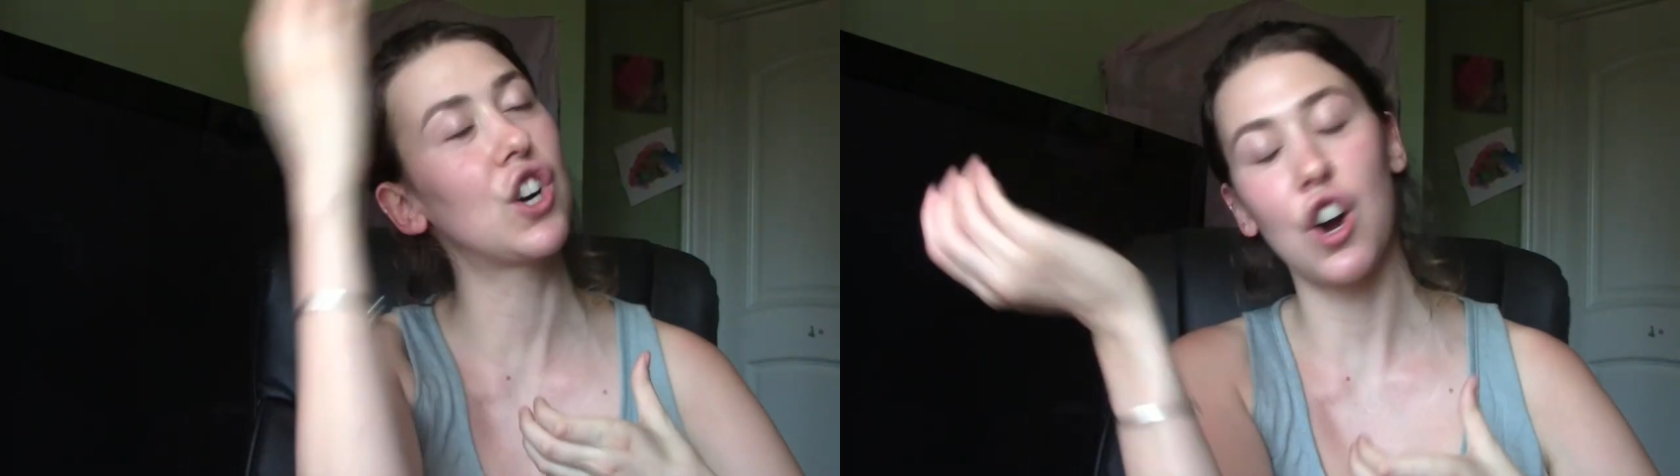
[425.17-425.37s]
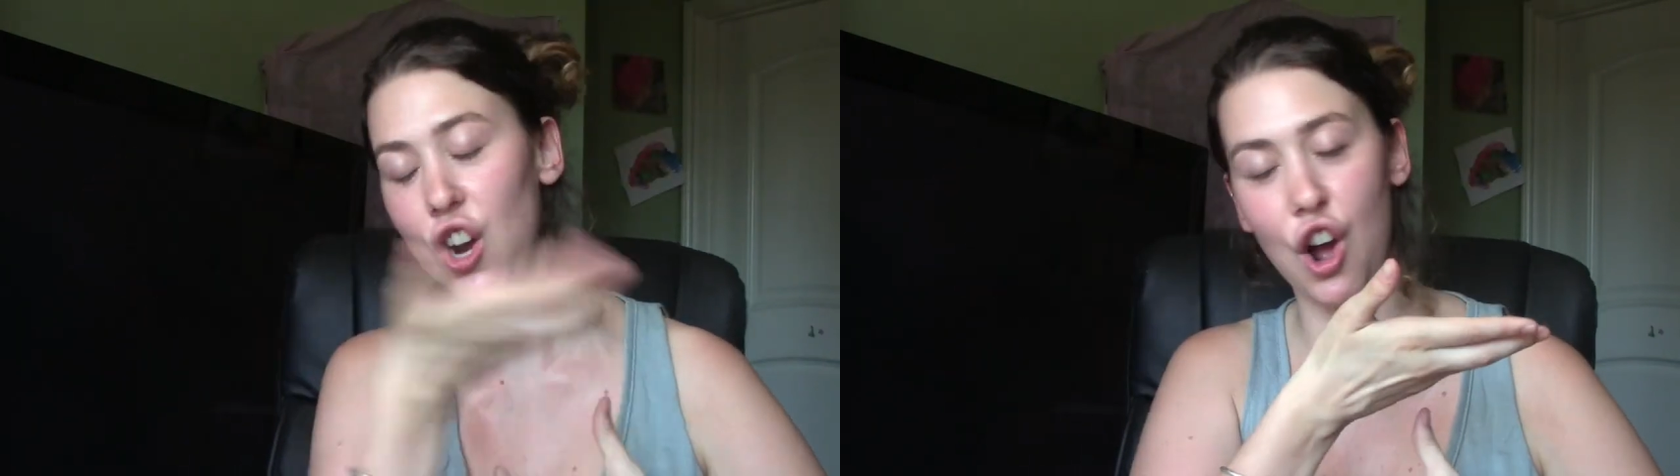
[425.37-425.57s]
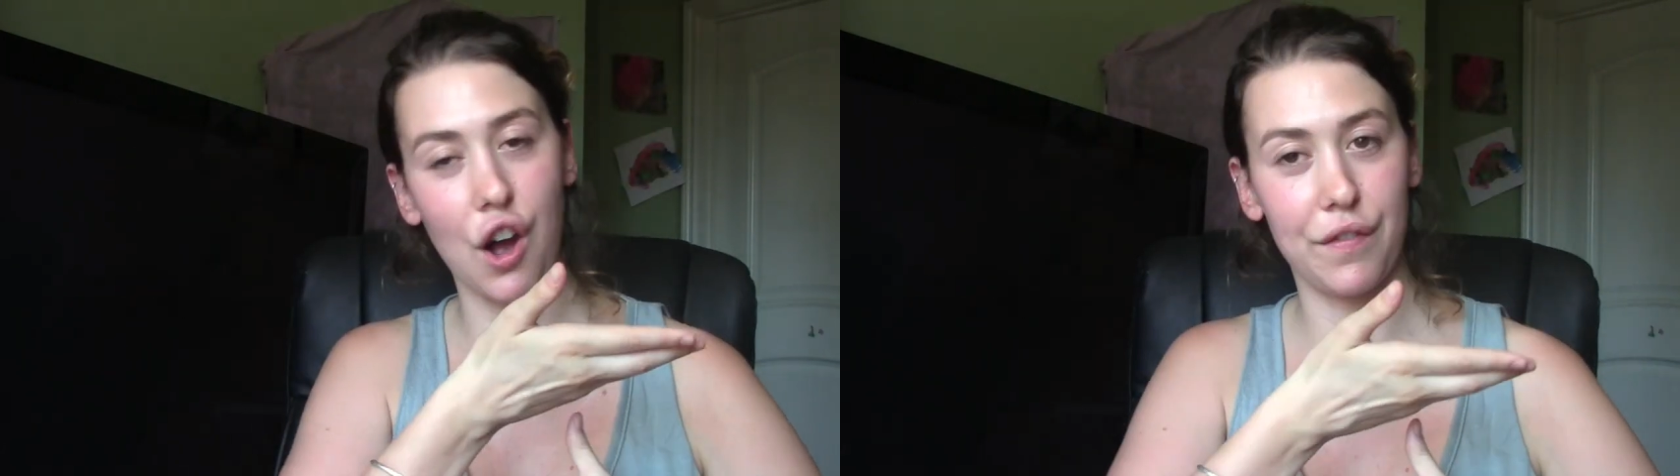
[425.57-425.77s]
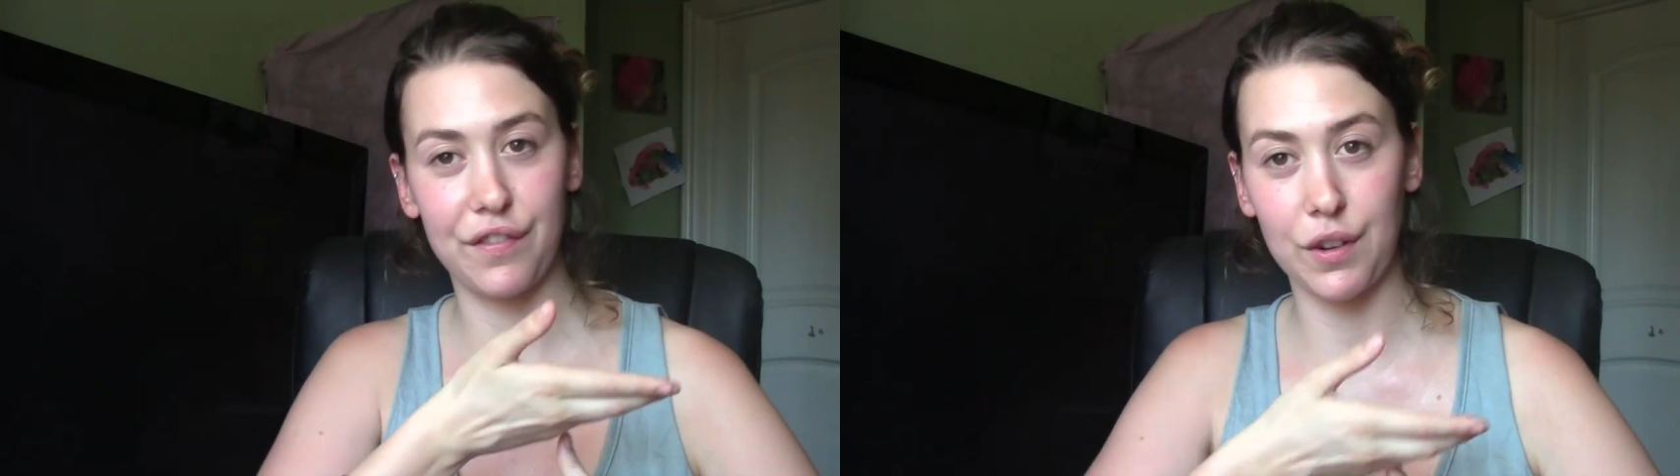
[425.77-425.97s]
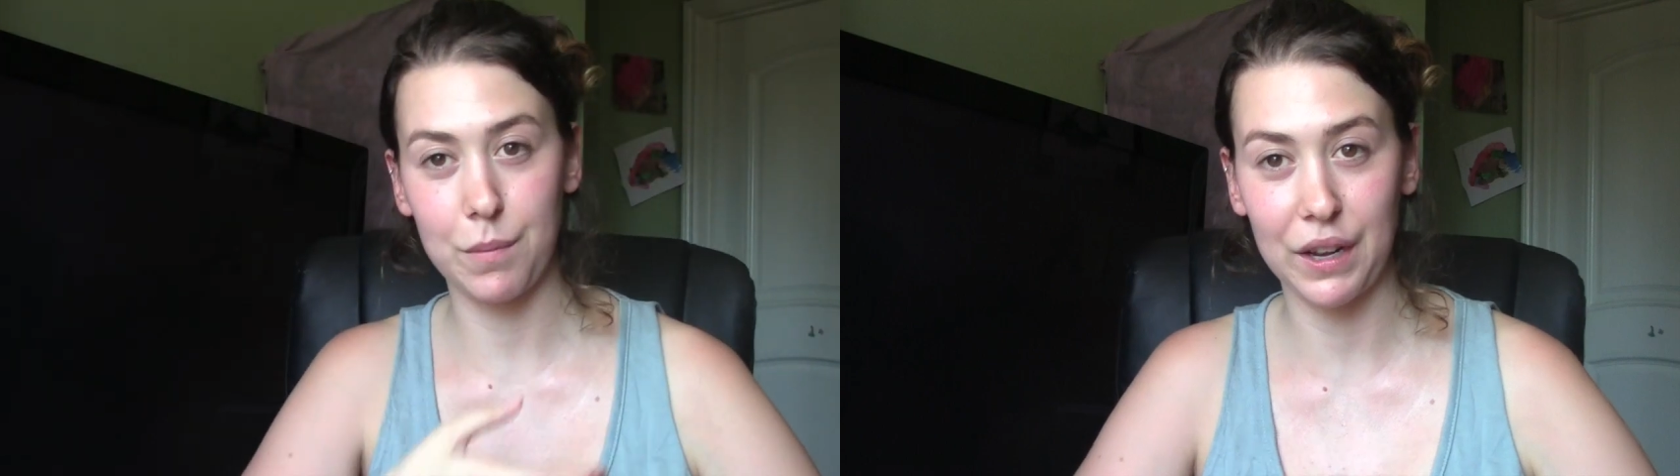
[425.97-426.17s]
cut off
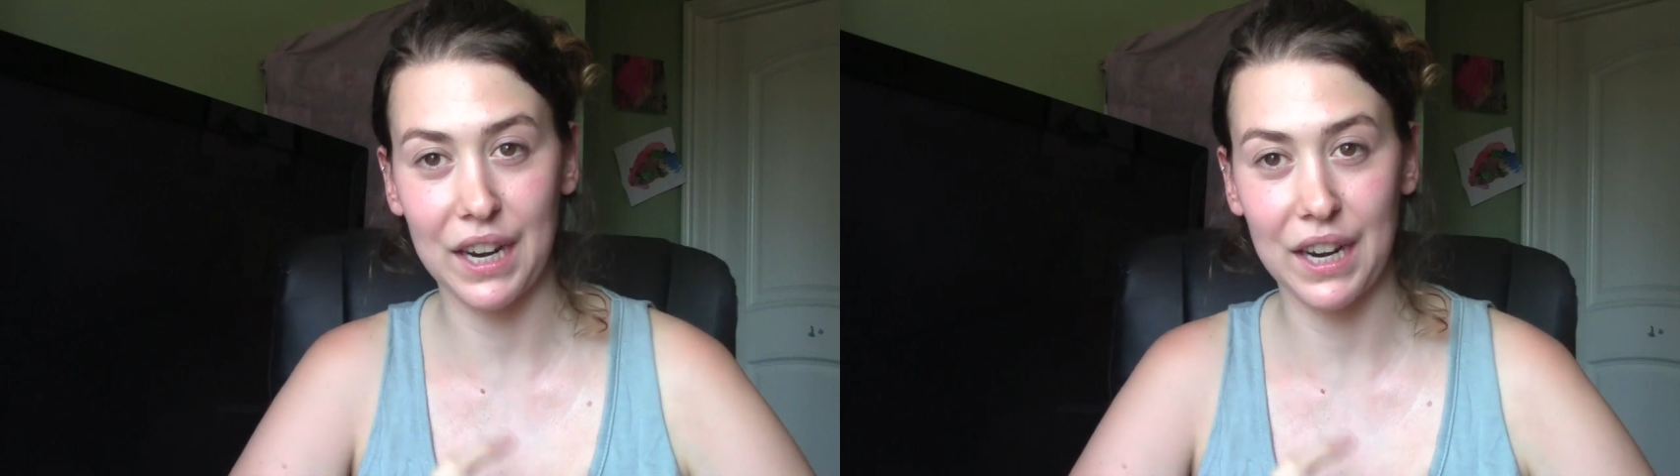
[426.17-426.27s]
from the